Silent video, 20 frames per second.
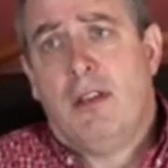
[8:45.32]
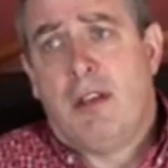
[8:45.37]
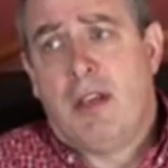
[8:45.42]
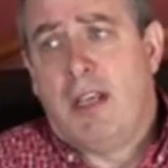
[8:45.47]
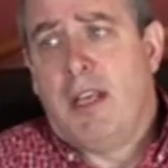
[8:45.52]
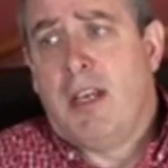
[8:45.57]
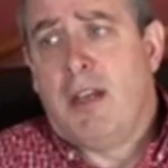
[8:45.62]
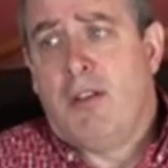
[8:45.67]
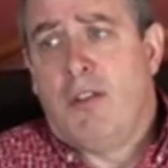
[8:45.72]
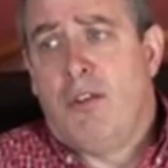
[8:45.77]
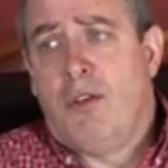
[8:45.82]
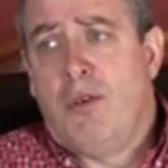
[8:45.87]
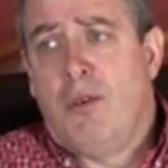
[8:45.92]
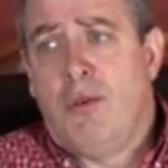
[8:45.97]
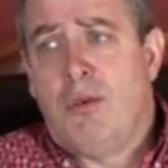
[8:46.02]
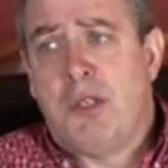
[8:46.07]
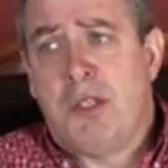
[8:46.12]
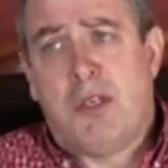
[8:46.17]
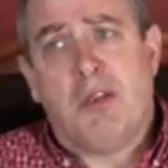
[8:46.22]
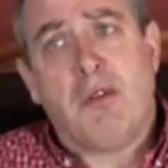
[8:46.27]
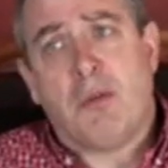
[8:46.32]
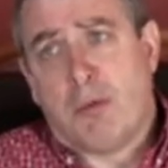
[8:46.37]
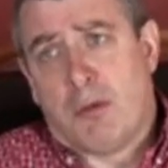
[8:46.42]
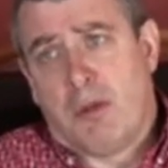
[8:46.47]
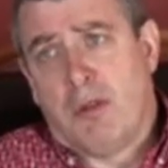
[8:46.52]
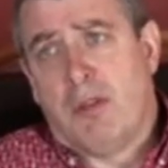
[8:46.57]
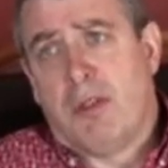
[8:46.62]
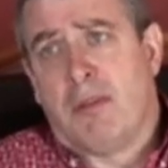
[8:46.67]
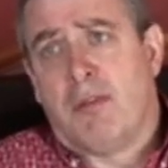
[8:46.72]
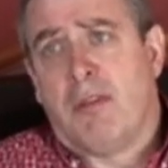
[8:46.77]
They get to see the
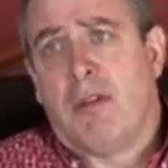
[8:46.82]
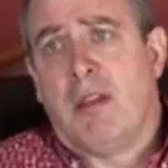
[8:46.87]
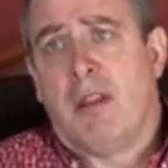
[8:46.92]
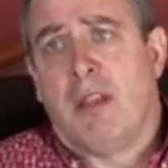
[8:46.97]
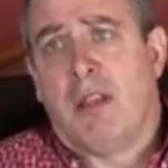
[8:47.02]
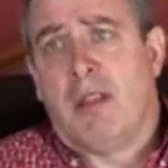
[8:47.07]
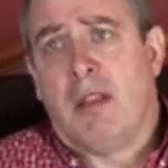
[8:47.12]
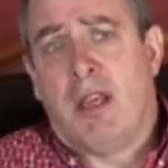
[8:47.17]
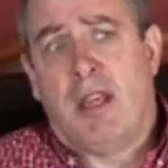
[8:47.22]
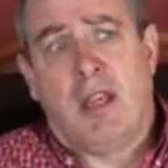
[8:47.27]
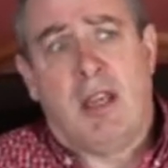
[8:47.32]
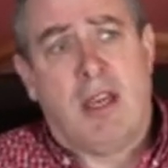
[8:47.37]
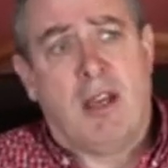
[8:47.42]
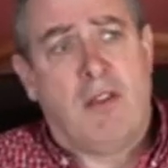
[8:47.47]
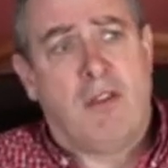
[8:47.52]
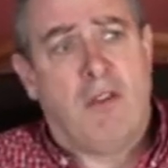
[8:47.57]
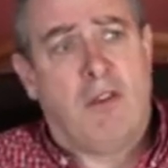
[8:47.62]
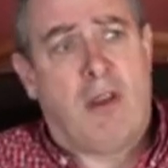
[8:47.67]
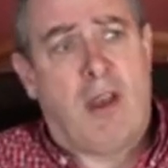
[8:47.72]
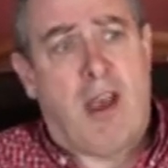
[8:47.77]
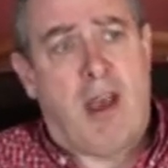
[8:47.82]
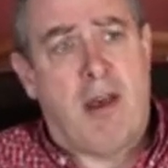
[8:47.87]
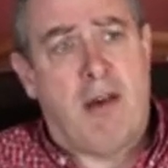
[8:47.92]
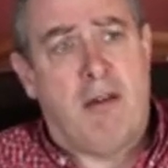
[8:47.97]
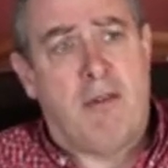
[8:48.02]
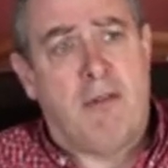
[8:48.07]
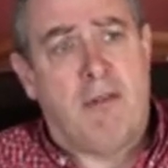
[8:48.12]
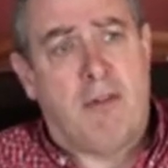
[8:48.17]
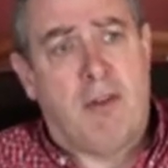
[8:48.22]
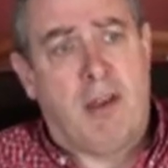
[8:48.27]
world differently. They get to
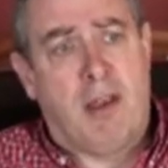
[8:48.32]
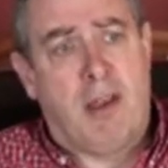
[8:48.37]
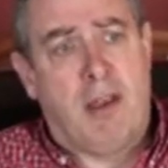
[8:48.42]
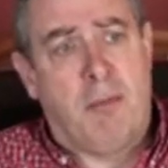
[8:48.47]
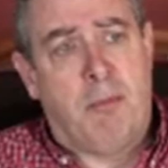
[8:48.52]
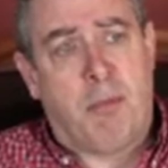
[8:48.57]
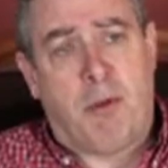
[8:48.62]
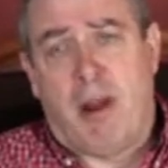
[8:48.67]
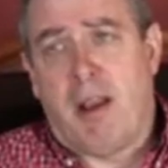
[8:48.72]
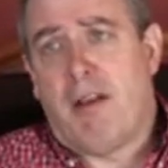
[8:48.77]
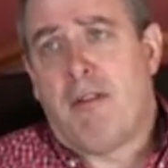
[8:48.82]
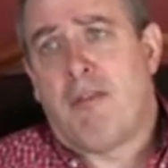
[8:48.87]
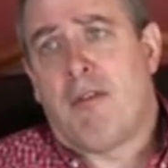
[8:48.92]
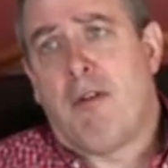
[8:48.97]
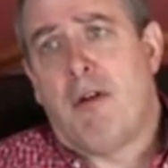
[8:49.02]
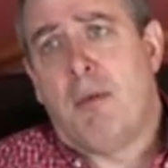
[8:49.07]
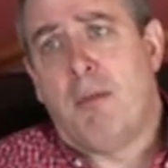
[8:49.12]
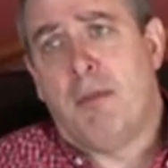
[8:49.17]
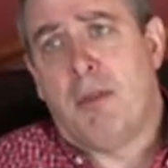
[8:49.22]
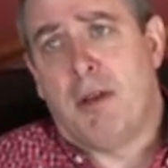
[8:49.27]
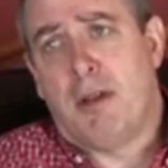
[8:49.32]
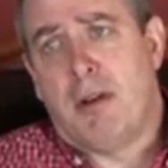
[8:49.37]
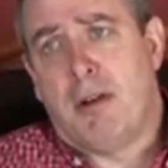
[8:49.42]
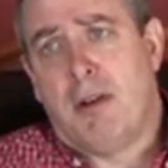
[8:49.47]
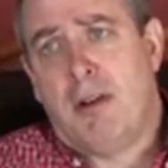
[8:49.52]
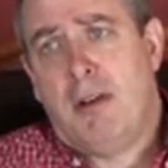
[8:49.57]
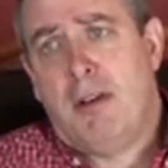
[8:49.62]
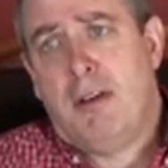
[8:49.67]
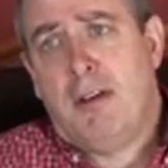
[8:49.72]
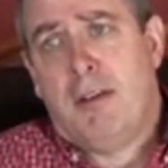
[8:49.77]
have a break from
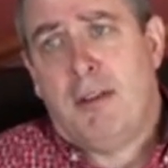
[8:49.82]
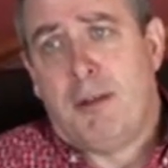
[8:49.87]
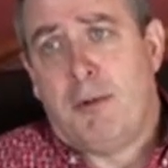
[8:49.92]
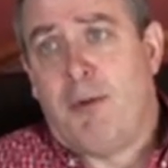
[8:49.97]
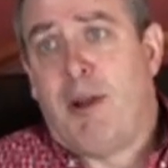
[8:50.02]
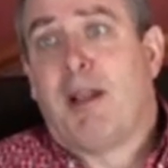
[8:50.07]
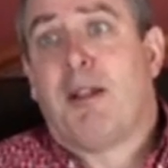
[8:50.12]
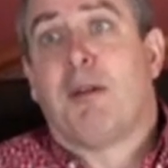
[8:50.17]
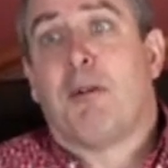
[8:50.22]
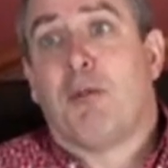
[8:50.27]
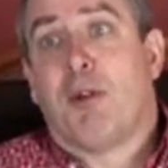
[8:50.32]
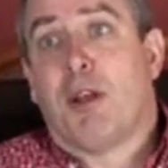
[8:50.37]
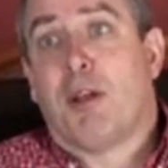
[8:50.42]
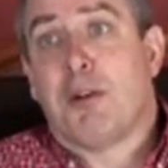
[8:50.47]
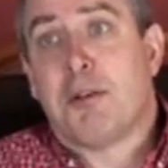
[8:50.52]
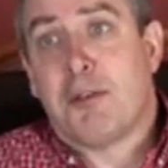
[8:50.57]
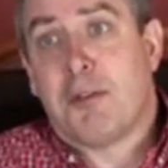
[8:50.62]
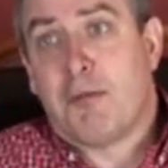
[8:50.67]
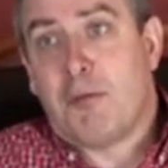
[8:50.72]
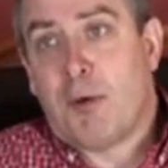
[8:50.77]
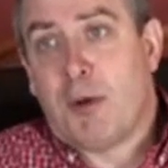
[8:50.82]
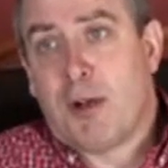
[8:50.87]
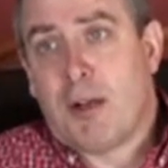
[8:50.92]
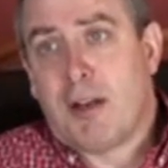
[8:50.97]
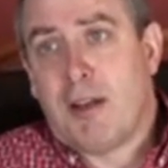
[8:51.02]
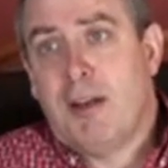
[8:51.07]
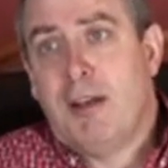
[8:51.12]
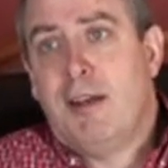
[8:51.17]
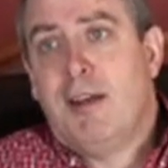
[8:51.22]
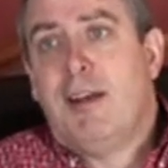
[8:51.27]
their the regular rigors of
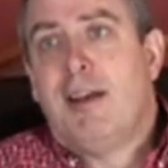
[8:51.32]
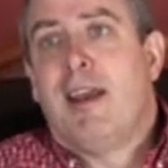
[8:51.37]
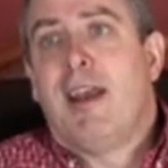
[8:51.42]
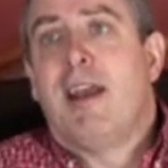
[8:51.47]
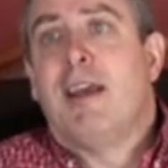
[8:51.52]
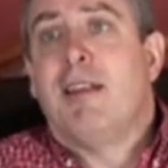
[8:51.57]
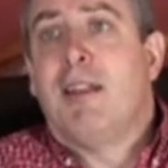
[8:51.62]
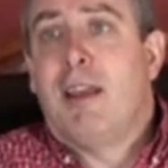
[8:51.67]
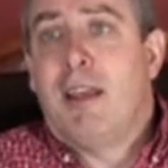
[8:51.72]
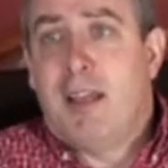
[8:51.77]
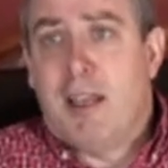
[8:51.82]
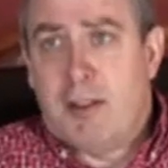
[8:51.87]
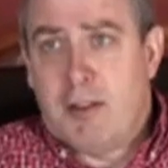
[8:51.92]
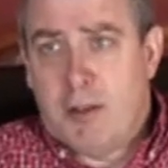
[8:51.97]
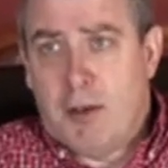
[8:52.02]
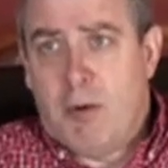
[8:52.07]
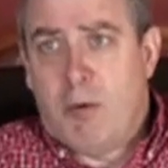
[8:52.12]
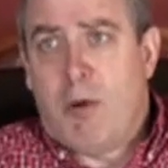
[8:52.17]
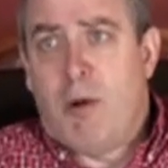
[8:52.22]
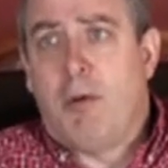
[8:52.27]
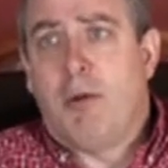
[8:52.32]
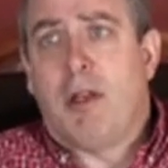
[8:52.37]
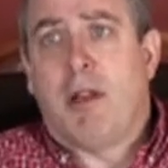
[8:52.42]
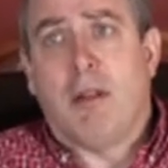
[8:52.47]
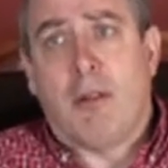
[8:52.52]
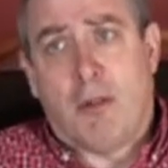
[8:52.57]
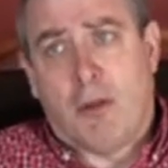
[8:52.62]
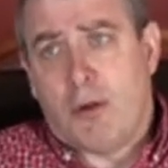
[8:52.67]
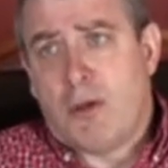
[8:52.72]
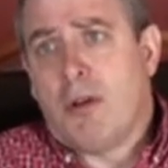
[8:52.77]
work and they get to go out
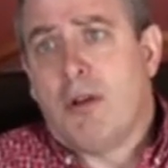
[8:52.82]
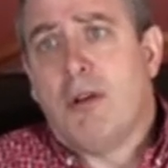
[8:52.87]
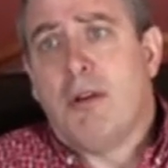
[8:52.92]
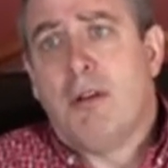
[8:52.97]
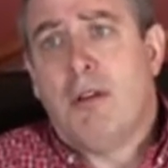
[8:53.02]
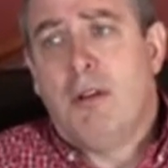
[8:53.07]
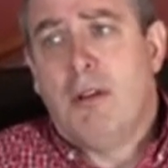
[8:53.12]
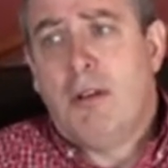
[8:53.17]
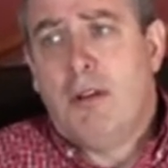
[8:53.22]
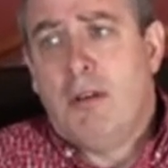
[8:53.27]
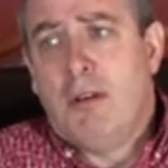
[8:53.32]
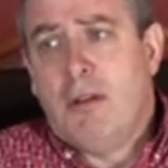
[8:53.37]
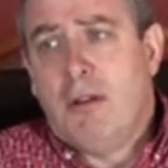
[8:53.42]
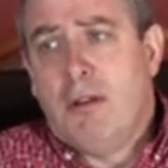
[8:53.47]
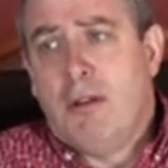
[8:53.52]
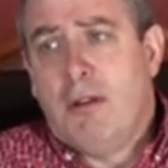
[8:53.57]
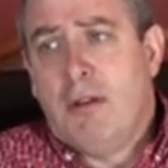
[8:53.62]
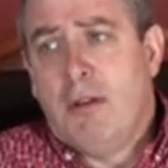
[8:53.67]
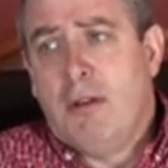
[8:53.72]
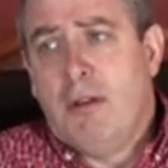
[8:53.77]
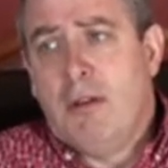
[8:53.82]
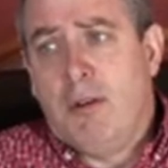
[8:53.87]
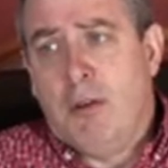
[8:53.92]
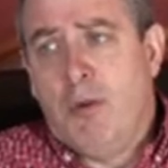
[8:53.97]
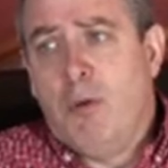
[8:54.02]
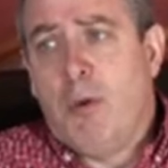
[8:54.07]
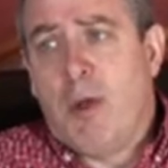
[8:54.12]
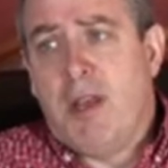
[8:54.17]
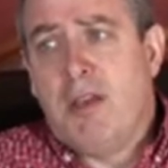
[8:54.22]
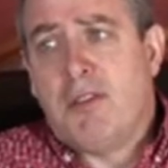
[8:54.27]
and learn
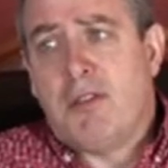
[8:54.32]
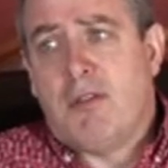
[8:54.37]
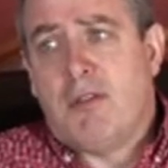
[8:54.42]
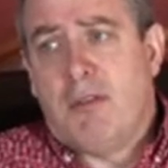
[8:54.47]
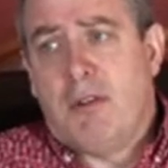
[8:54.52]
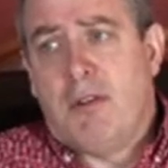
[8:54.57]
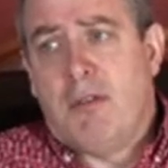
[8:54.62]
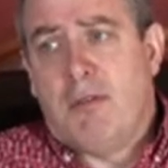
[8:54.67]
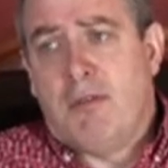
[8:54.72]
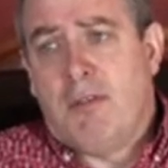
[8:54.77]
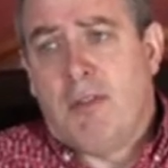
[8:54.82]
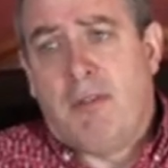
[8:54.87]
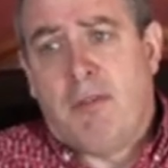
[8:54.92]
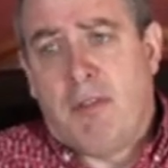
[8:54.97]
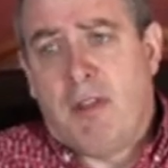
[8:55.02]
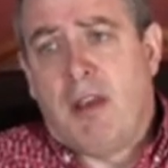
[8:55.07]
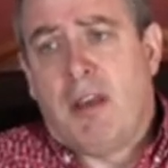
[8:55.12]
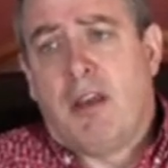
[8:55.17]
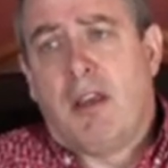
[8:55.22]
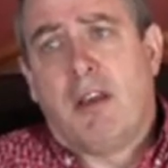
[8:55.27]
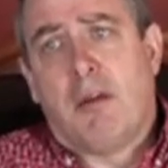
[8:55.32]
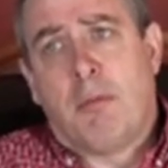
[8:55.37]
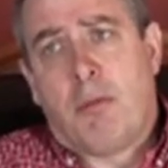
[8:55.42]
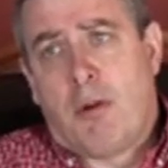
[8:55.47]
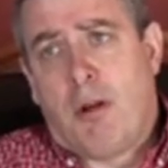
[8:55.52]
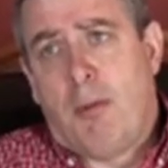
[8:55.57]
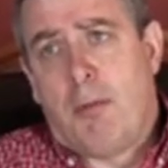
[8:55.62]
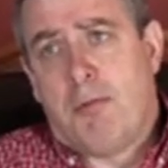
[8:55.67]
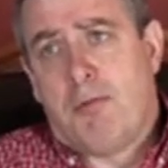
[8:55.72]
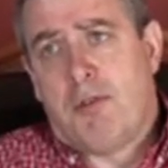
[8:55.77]
new ways of, of, of thinking
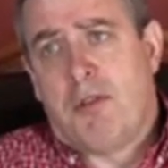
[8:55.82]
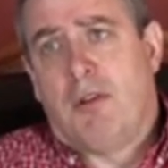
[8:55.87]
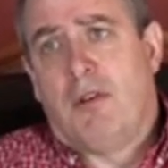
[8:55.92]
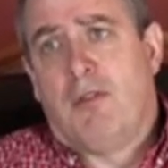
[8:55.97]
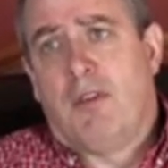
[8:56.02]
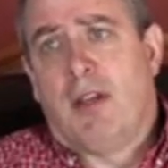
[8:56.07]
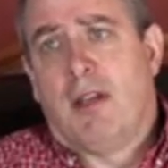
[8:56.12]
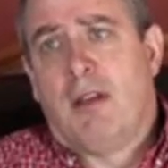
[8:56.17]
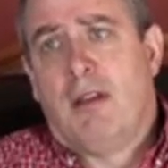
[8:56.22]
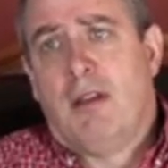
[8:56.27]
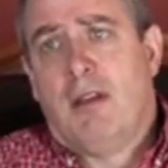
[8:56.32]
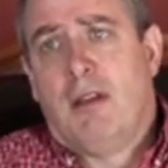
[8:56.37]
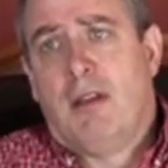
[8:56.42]
and problem solving